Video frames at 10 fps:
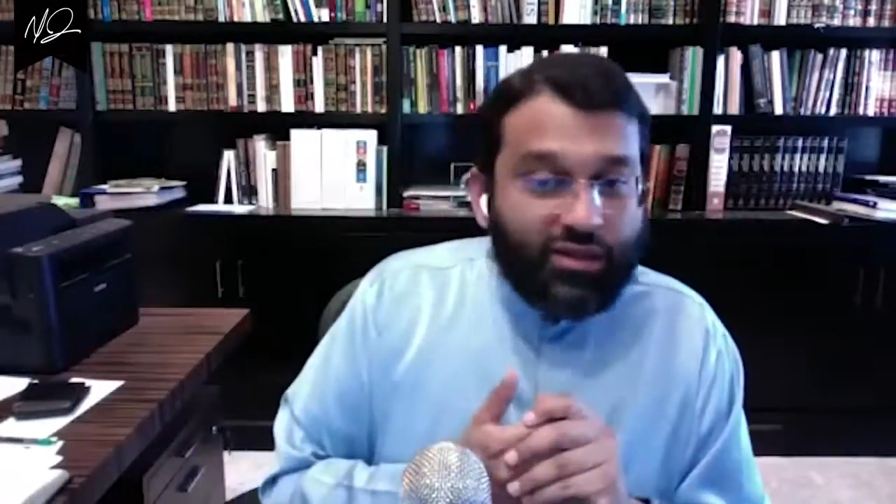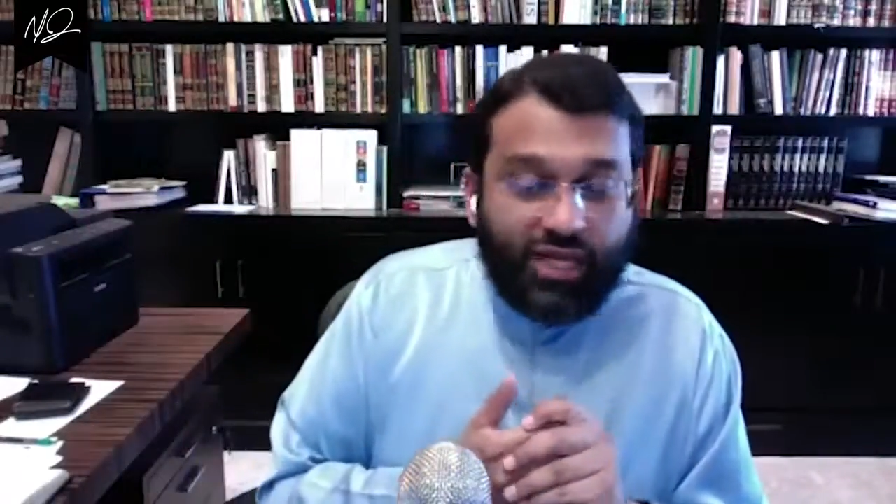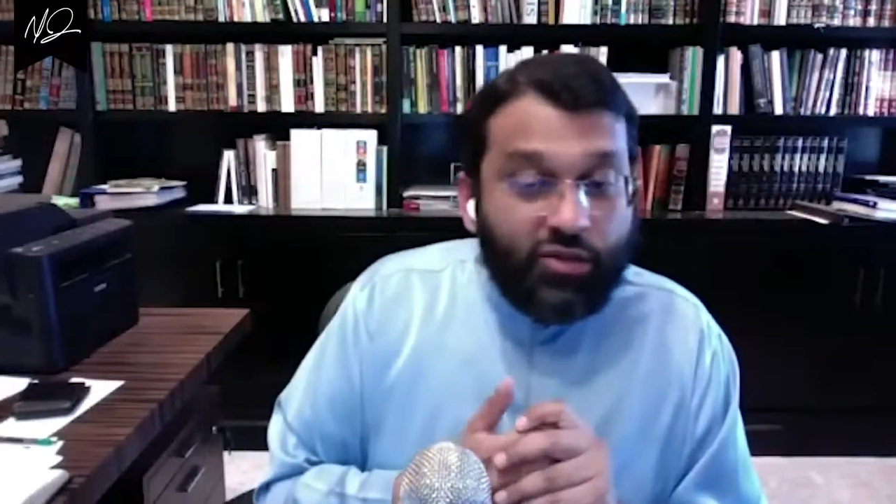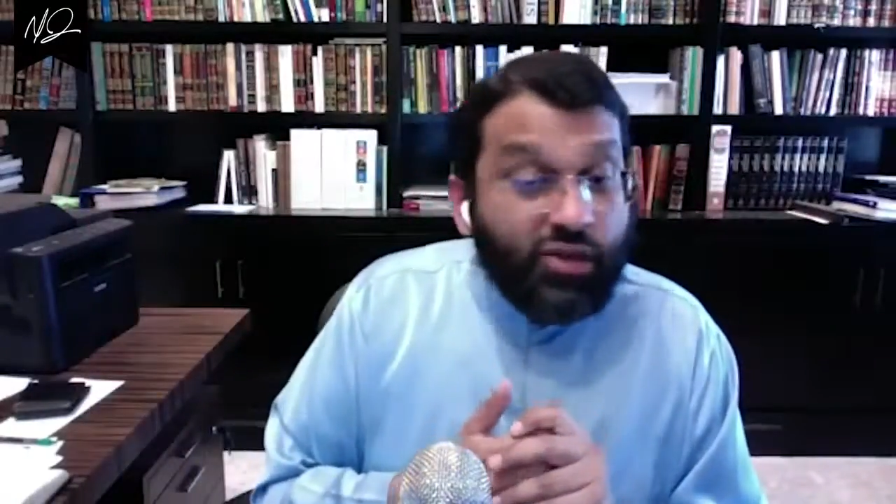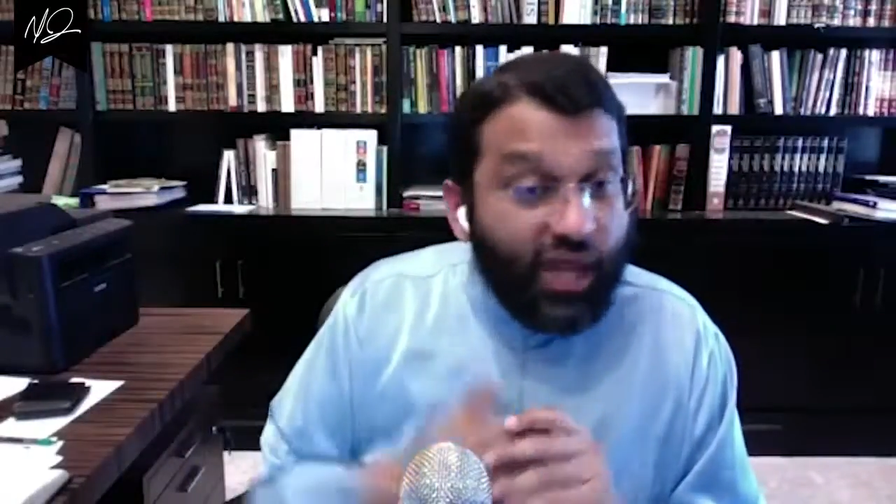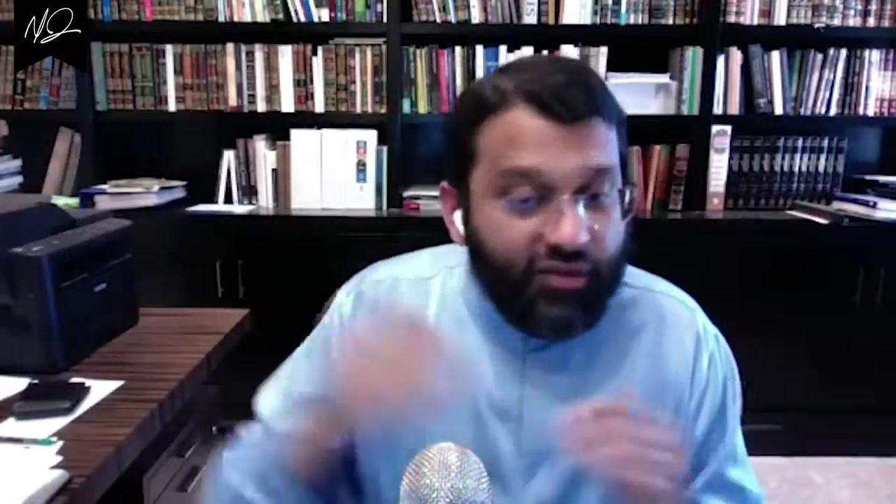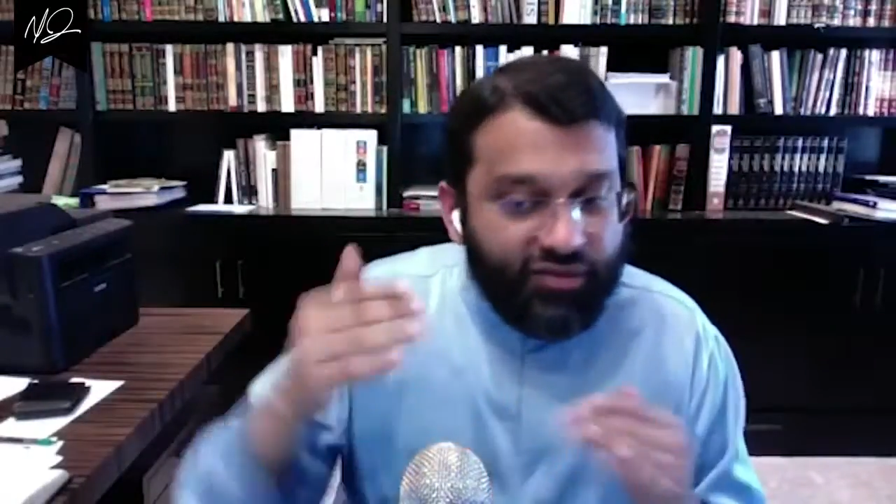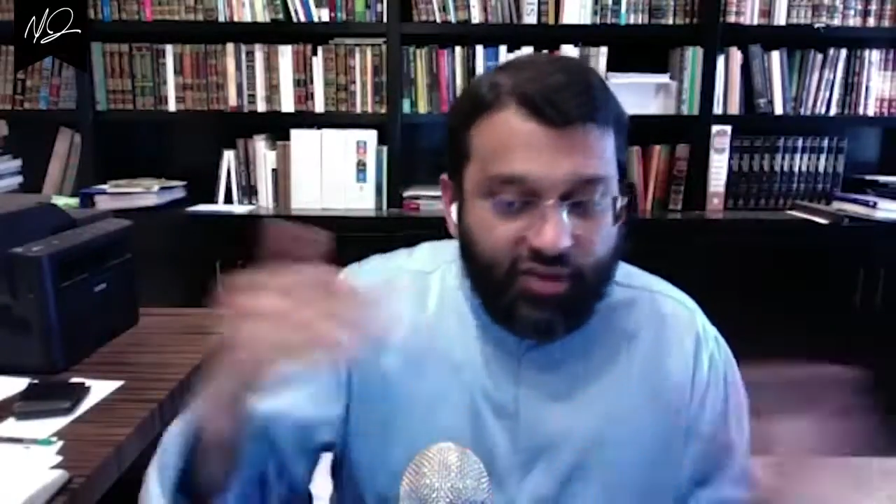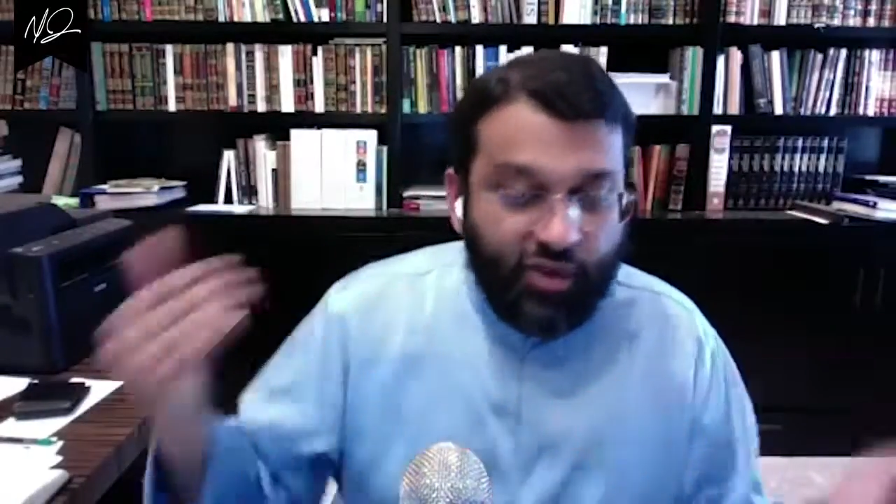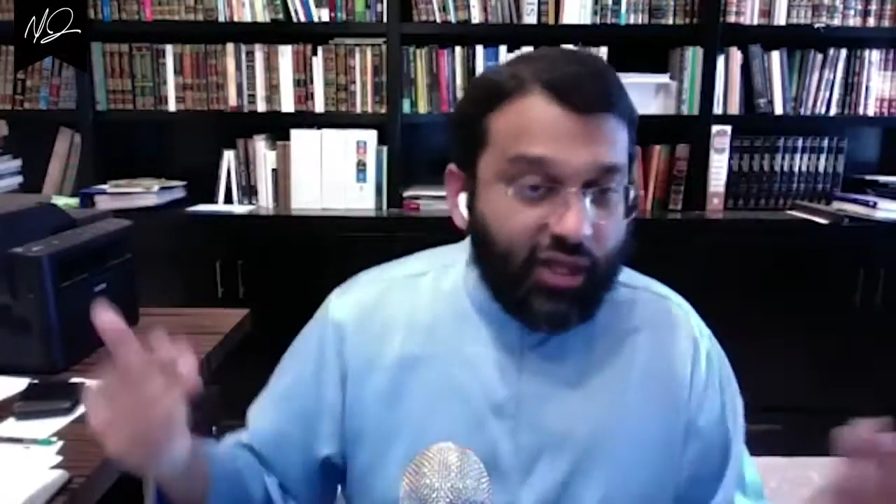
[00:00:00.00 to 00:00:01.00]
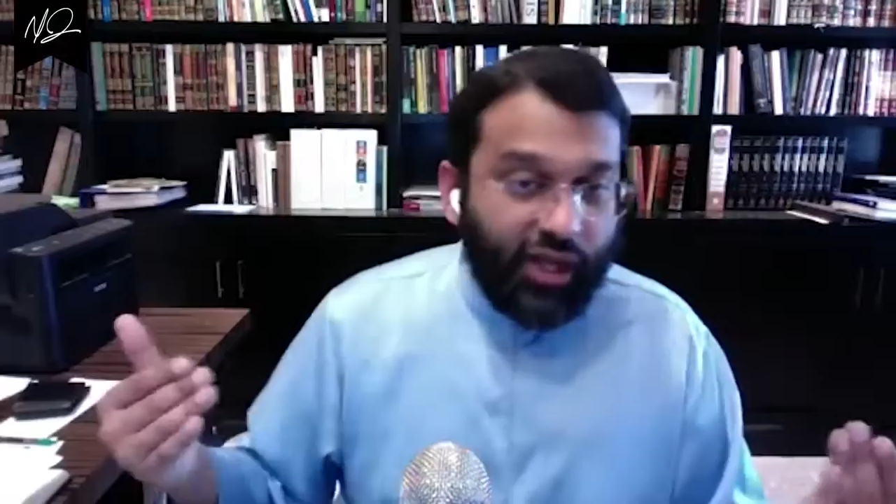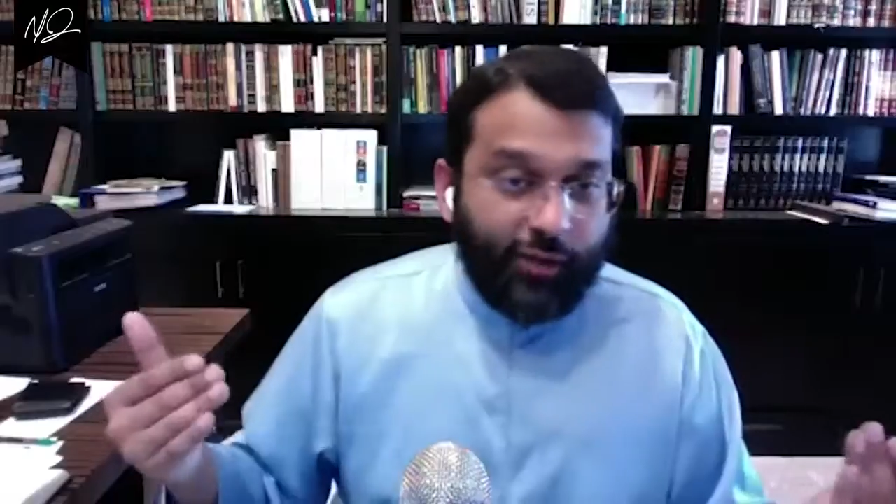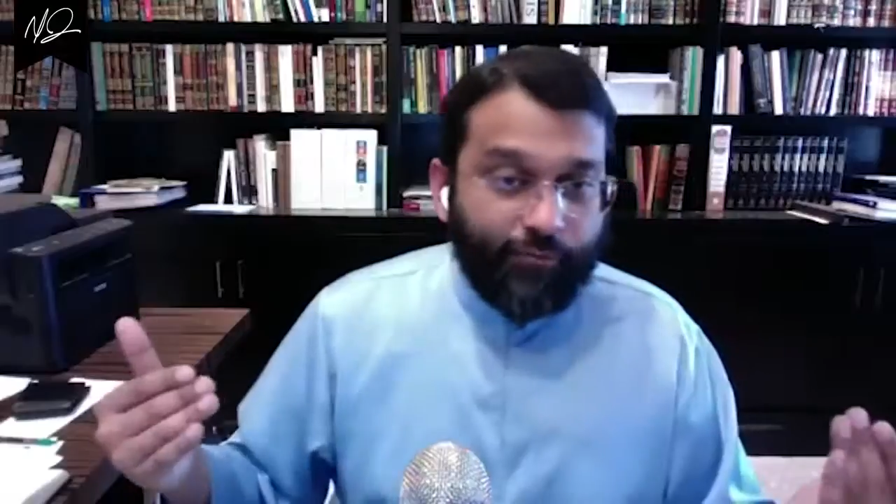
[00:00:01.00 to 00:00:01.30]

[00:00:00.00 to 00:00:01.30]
they don't have that red line.